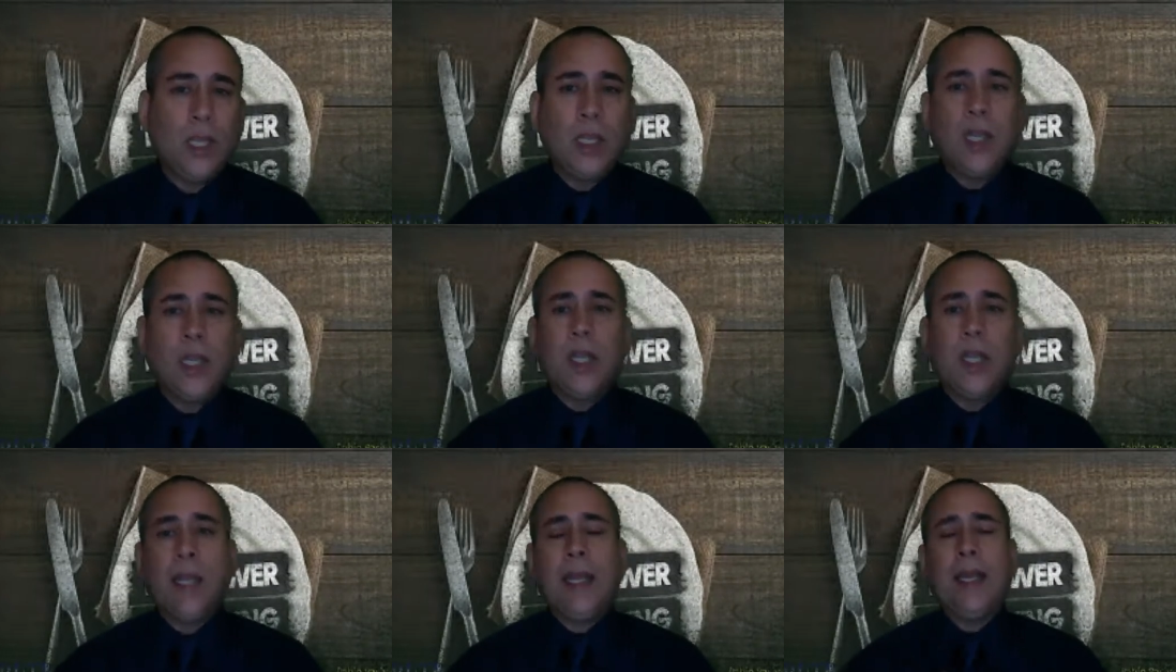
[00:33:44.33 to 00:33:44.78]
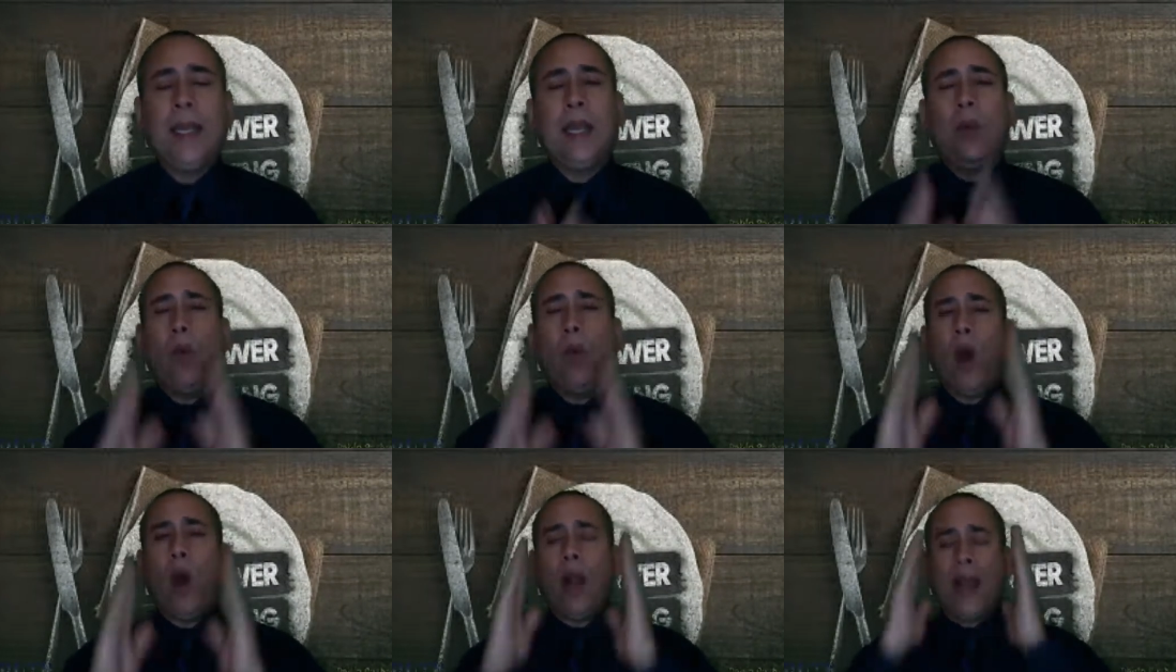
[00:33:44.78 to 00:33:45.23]
He
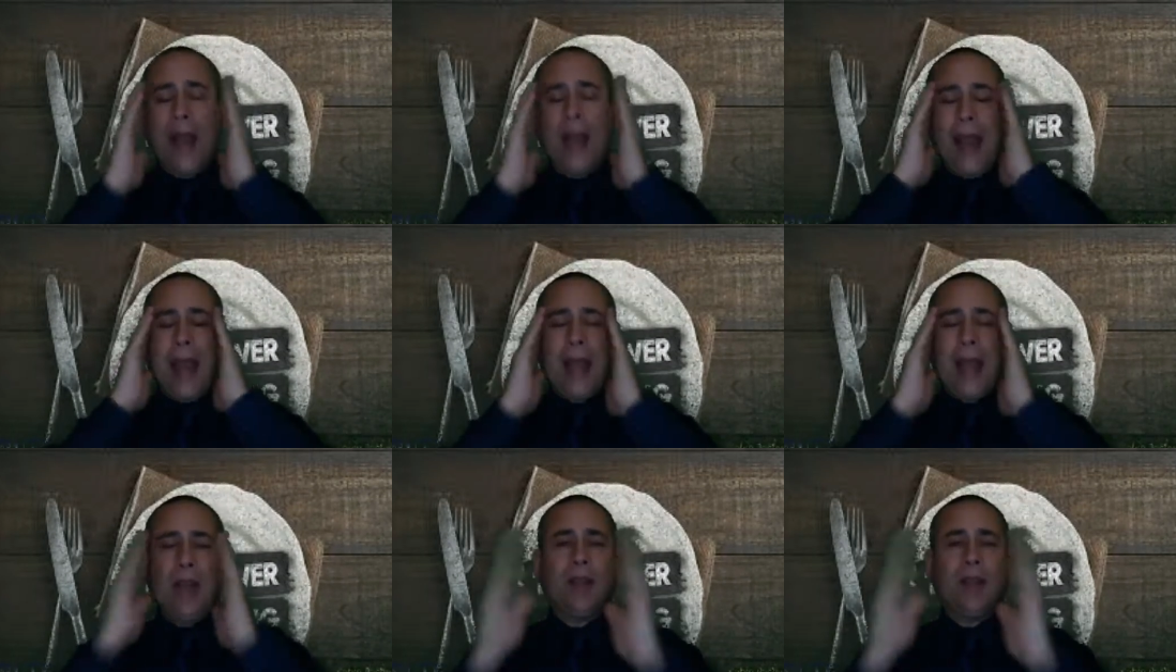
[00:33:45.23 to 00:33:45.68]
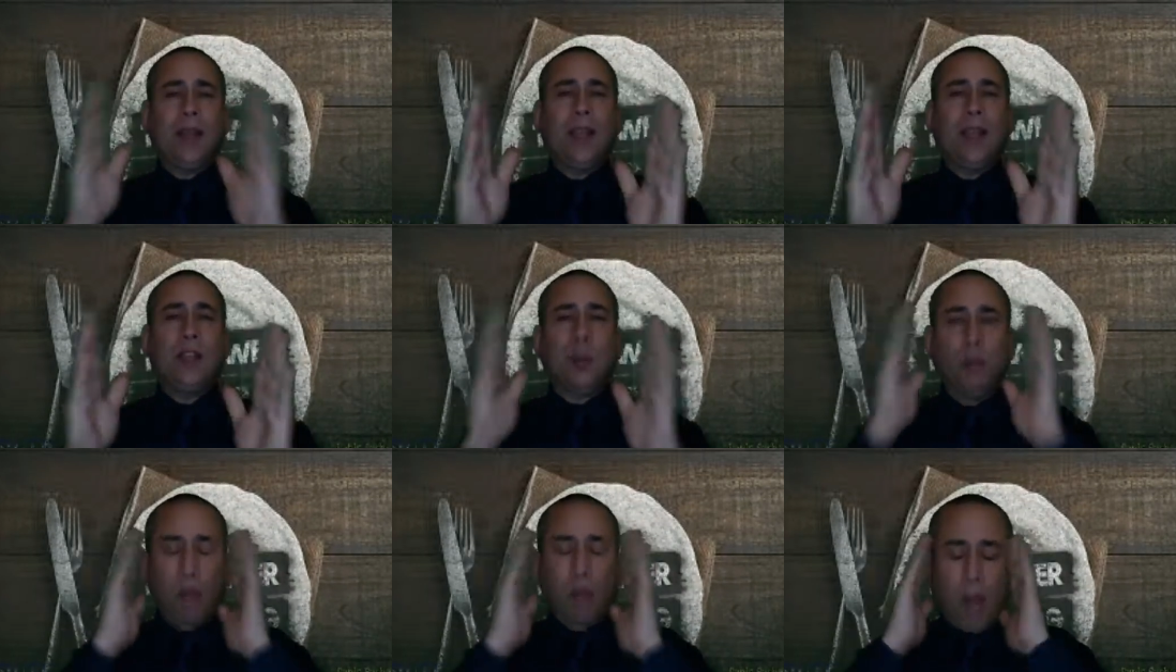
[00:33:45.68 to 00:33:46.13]
didn't want anything
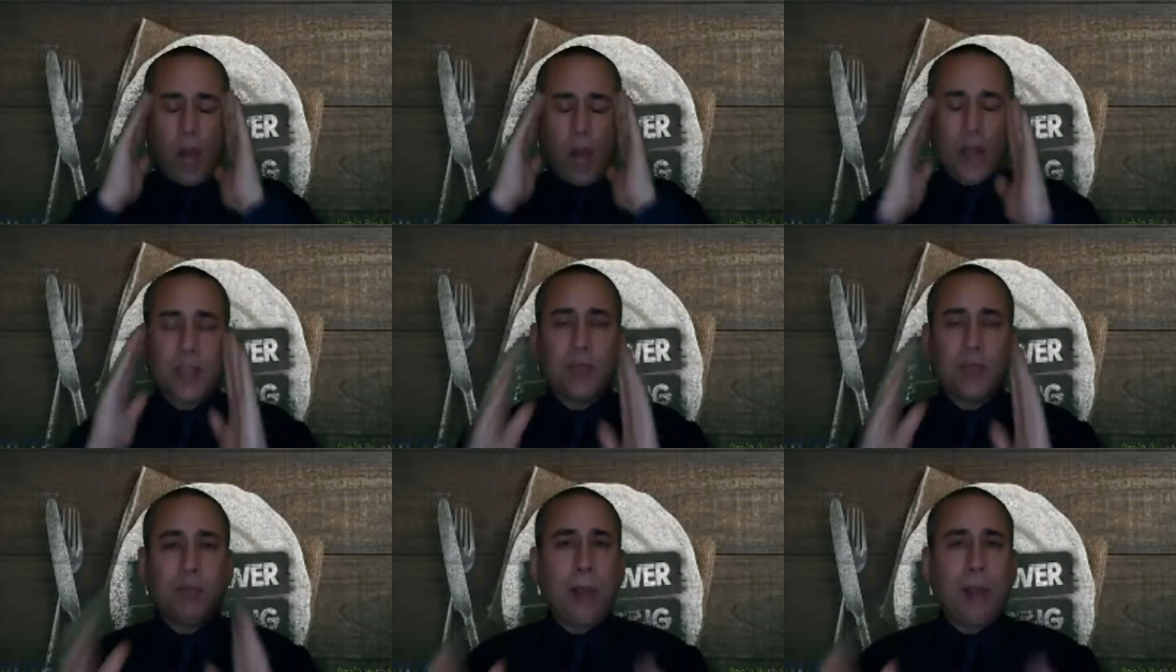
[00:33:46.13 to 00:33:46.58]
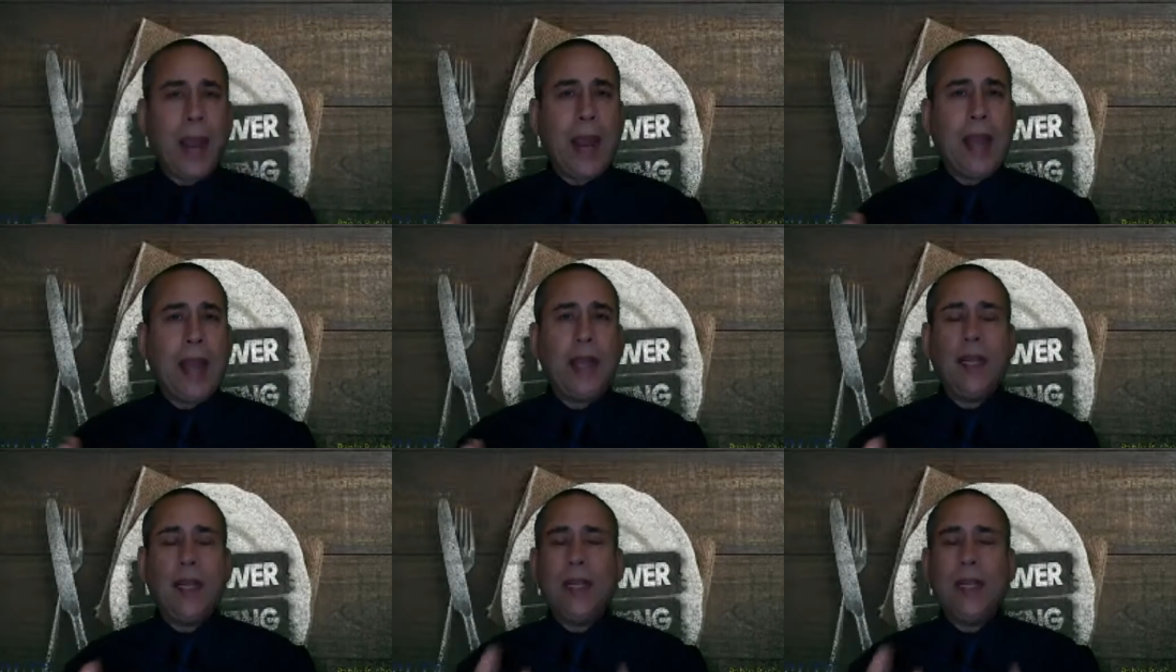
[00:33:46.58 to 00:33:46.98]
to block his mind.